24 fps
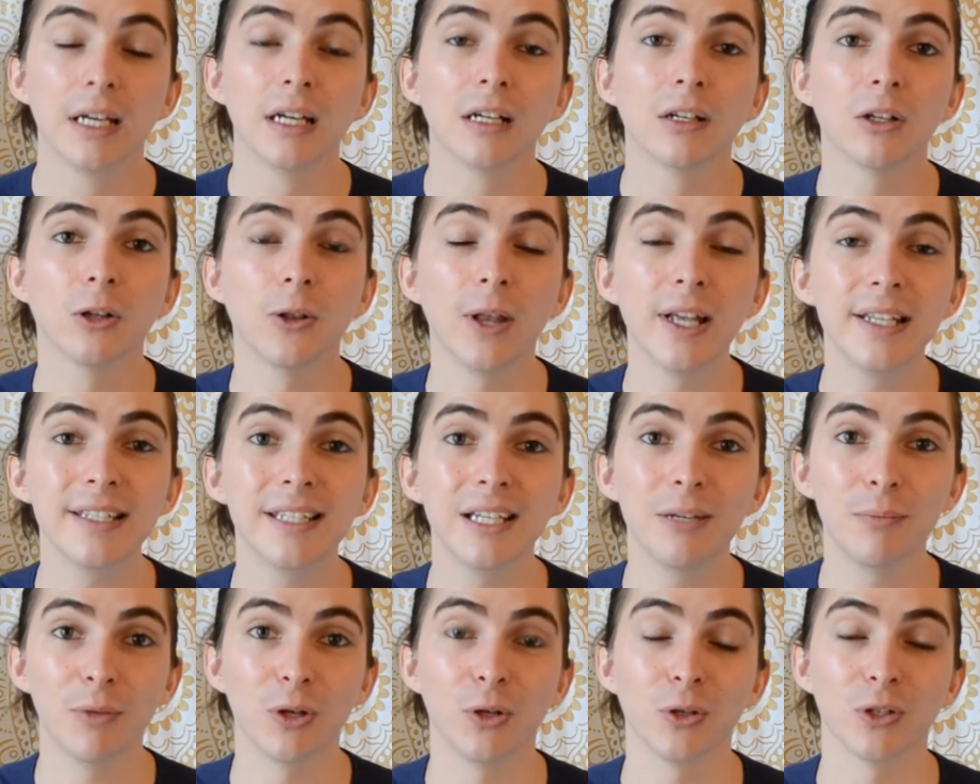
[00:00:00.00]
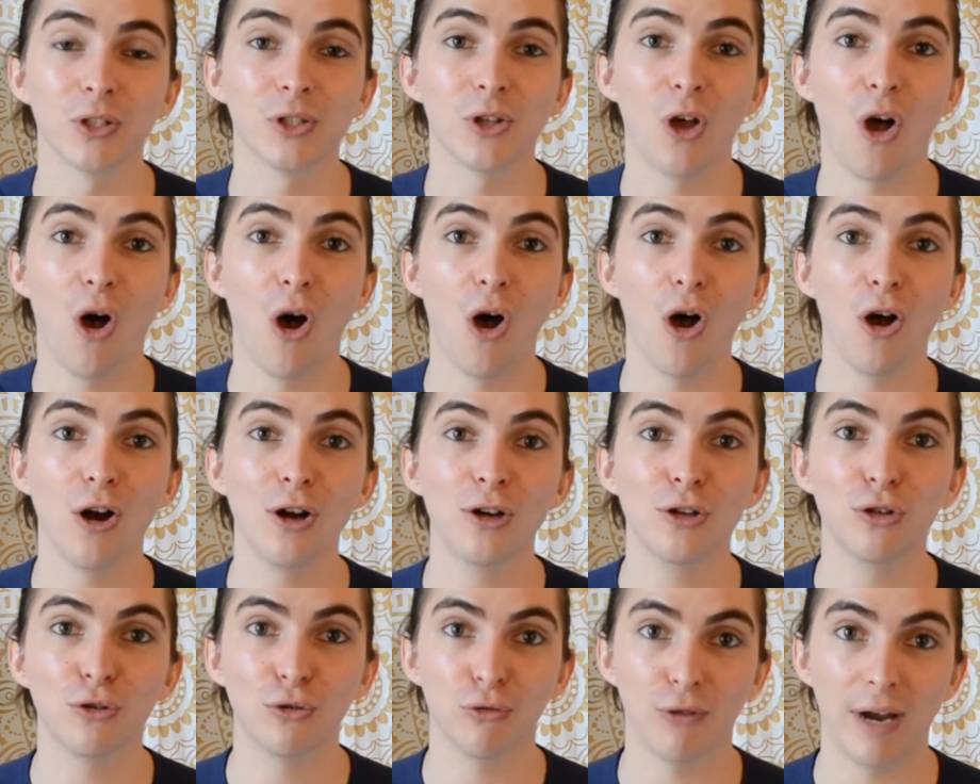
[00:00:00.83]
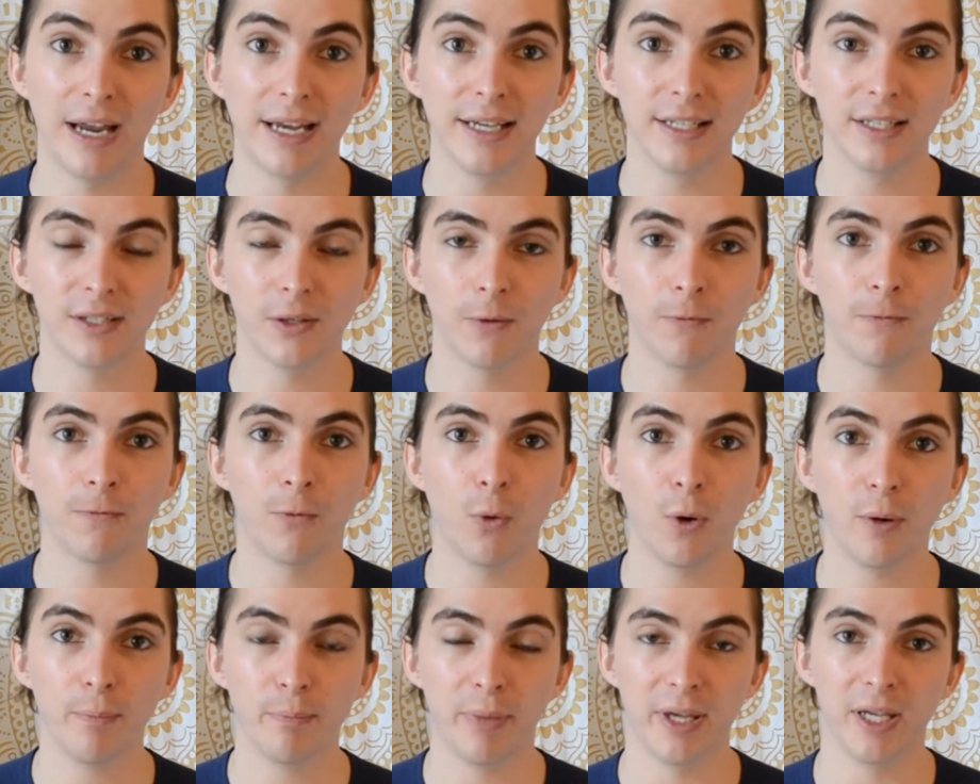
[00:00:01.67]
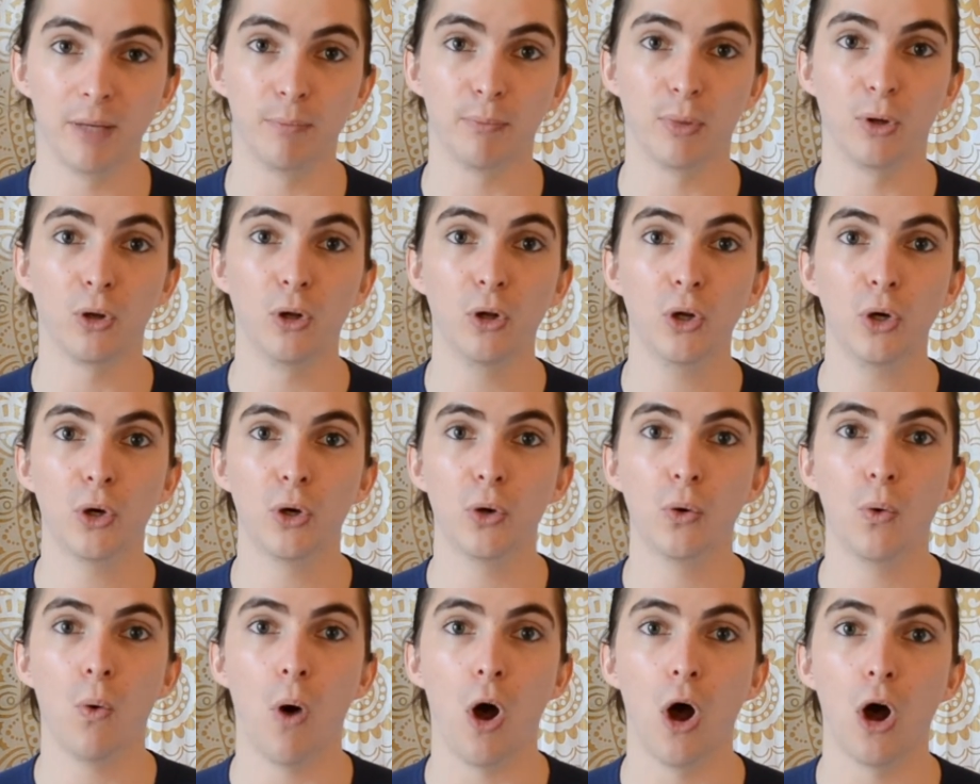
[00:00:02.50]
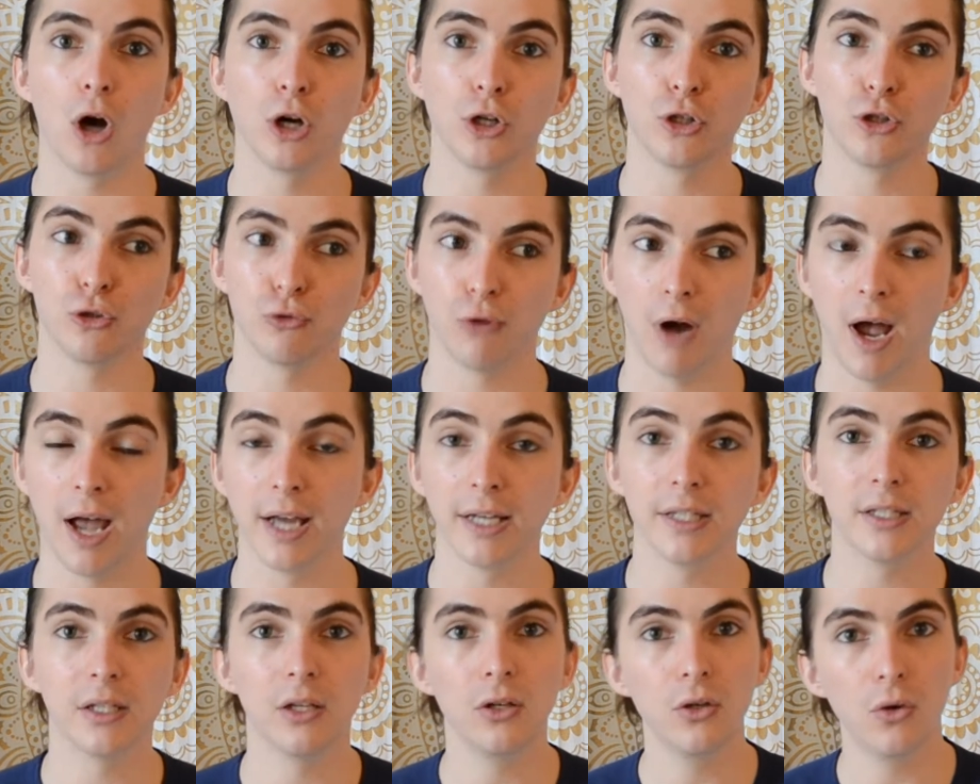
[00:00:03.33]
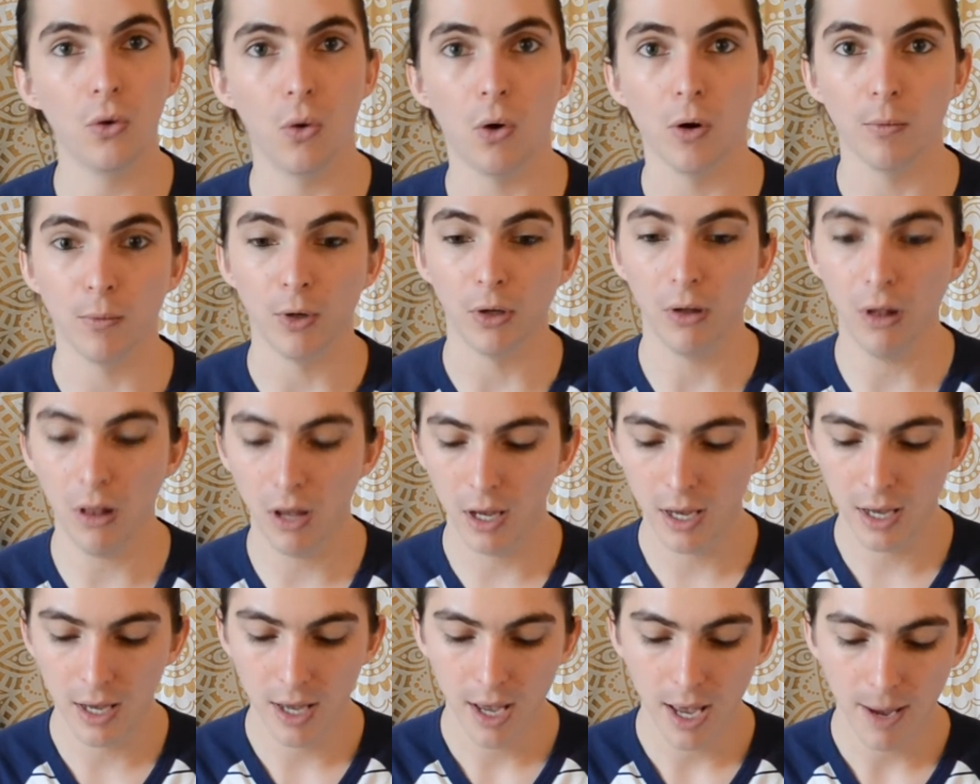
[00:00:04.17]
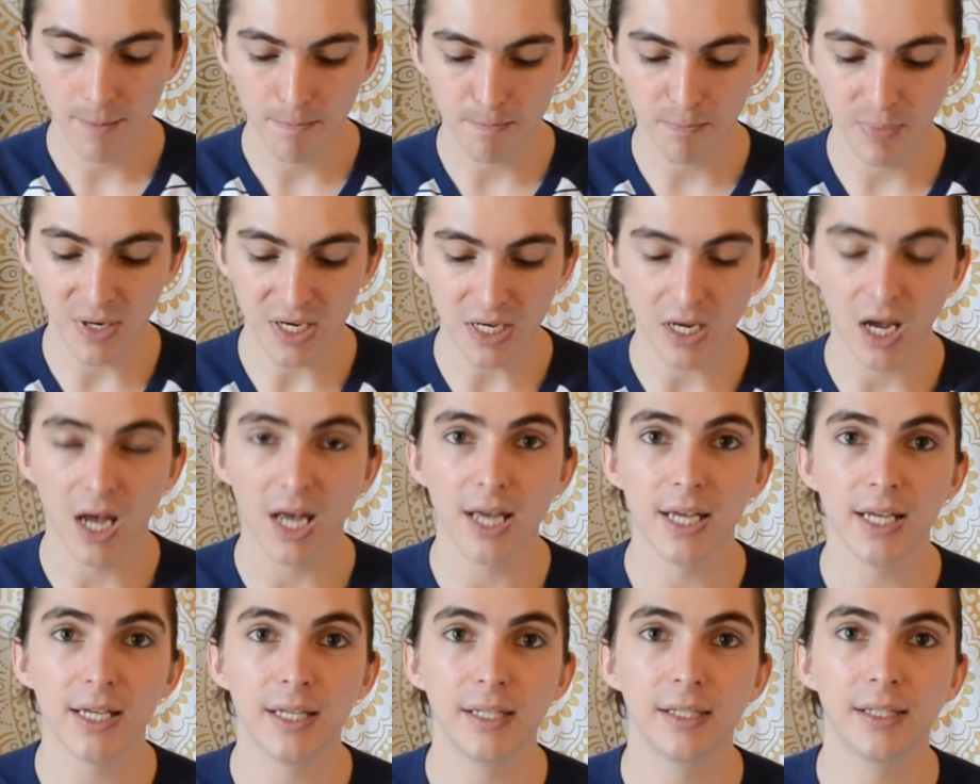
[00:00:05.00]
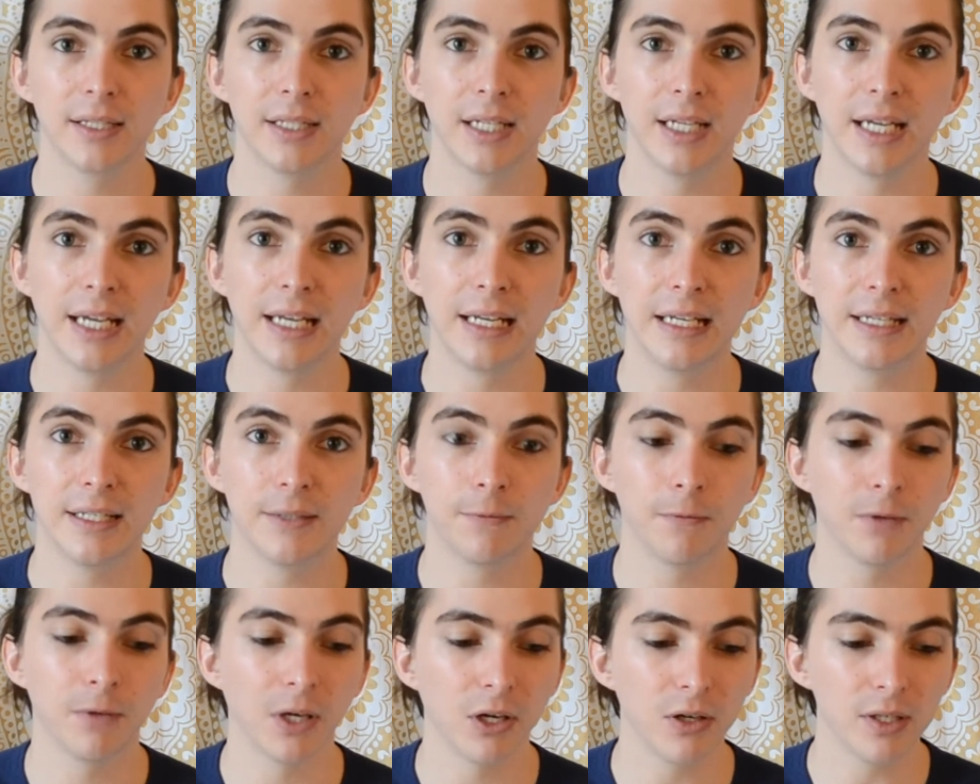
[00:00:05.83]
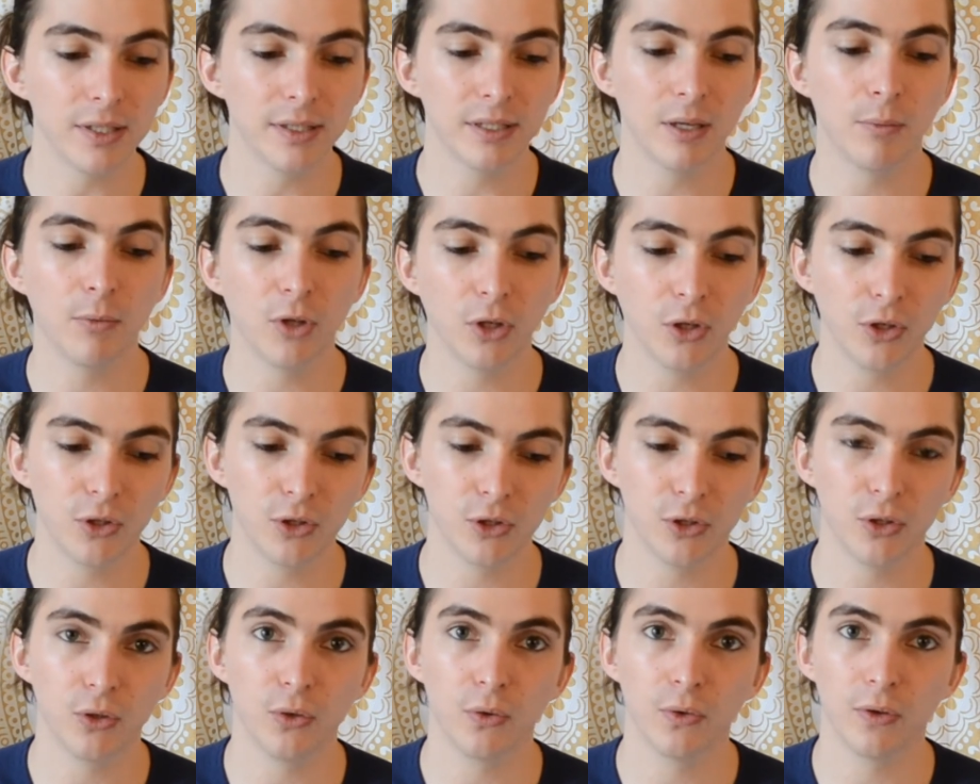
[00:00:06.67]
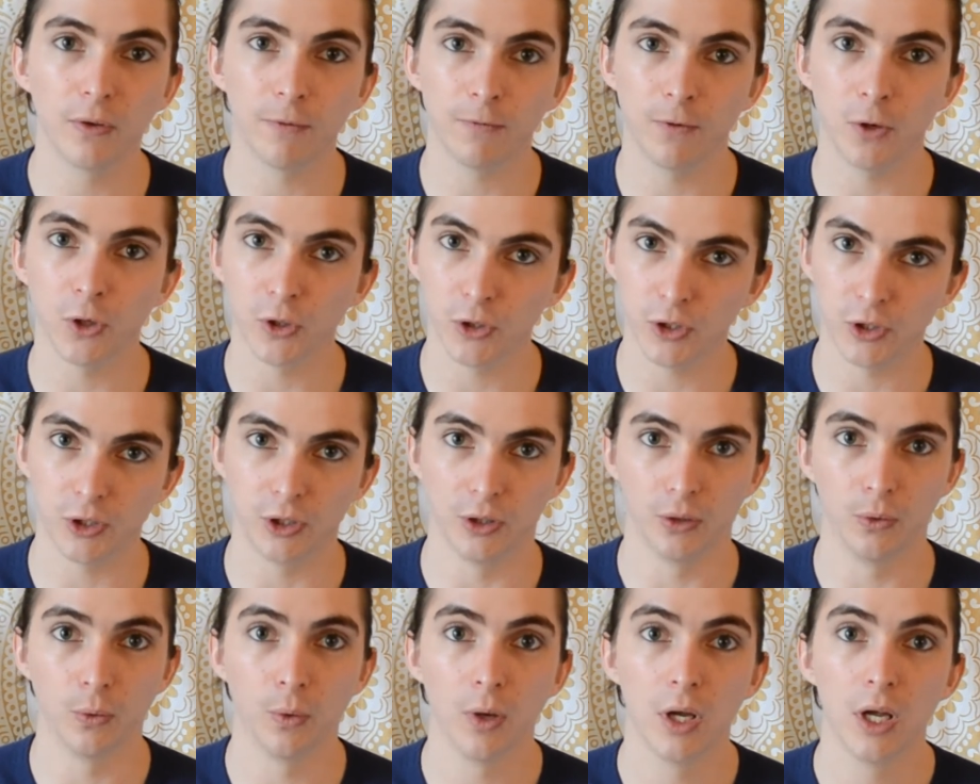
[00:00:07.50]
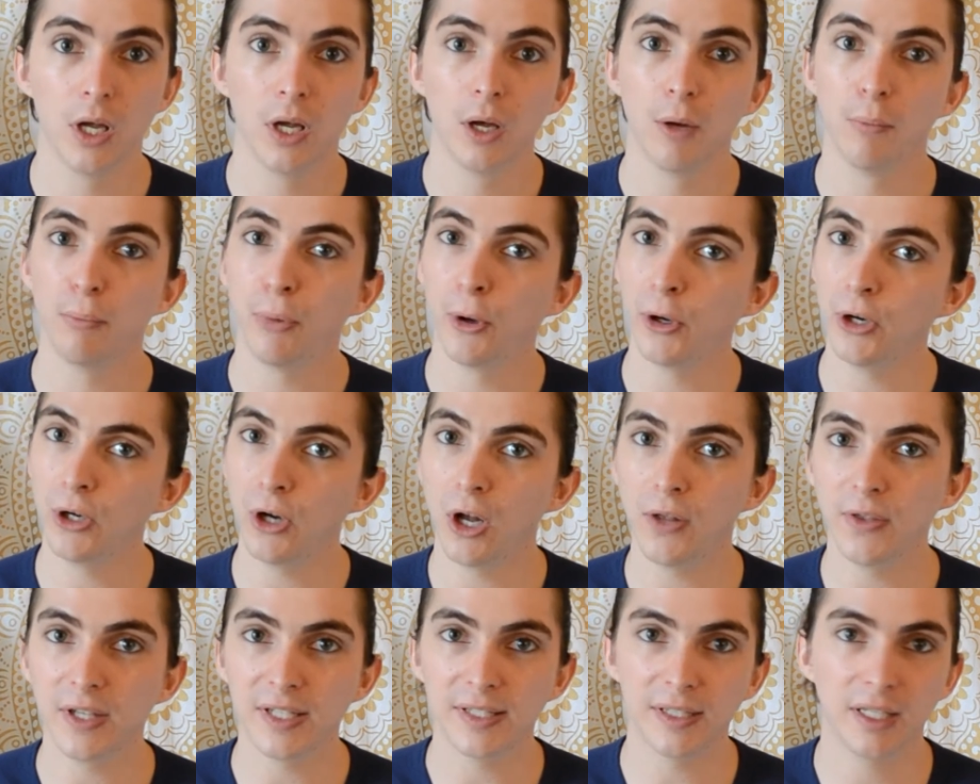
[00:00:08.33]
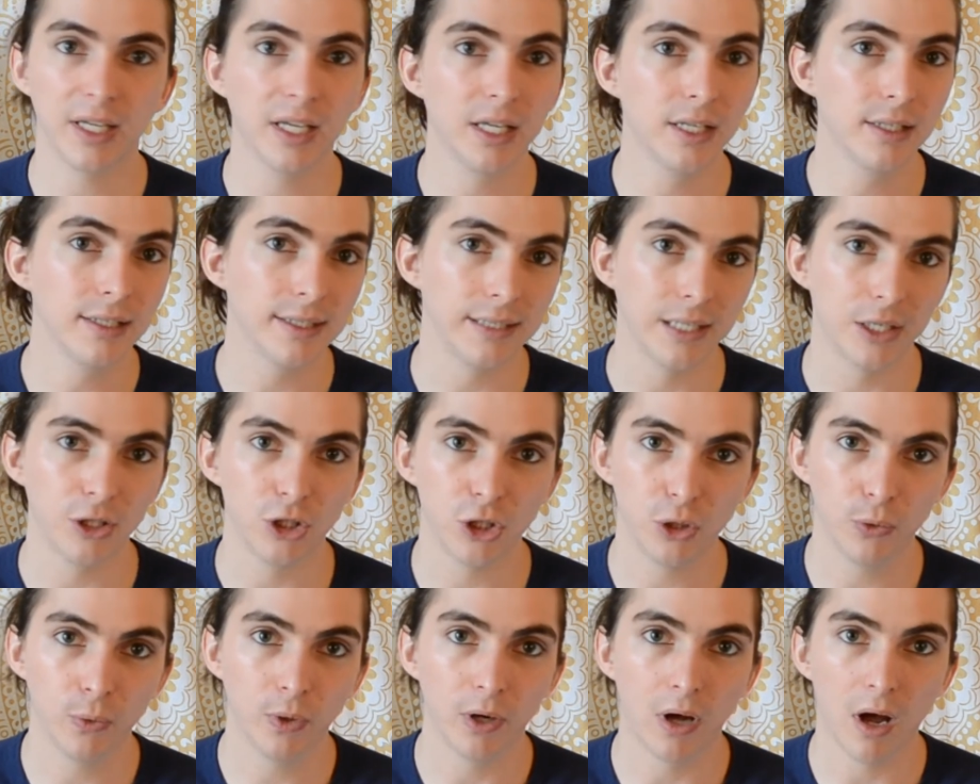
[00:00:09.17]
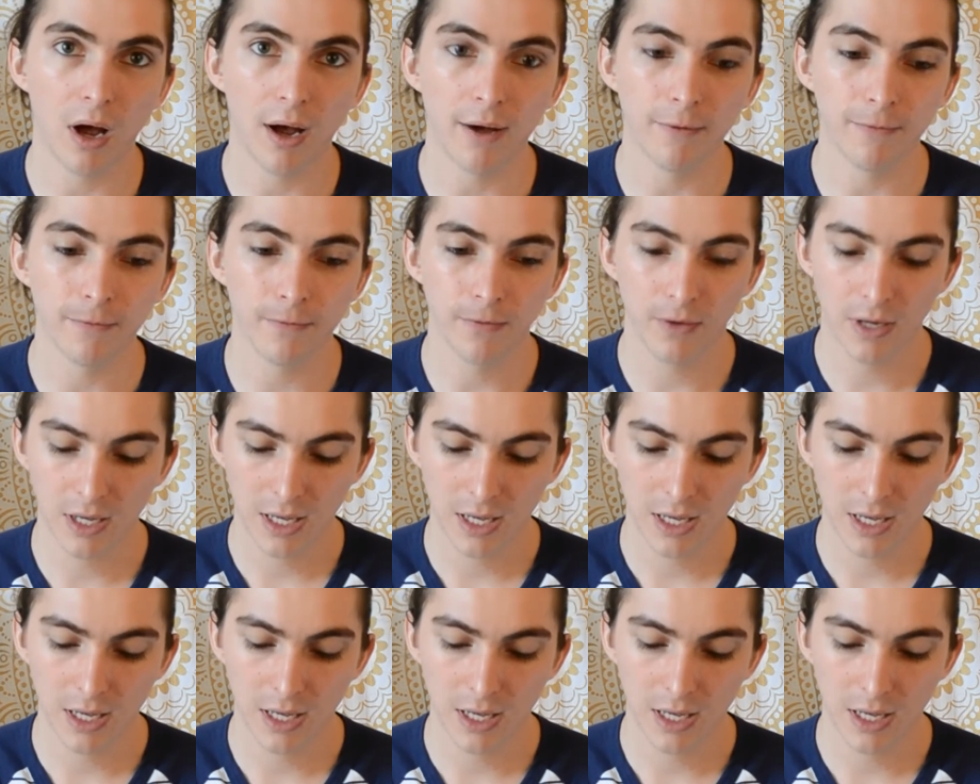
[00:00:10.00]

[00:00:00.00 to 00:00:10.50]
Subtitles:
Cleansing milks are great for people who are dry to normal because it is very similar to the first two. Put it on the skin, tissue it off.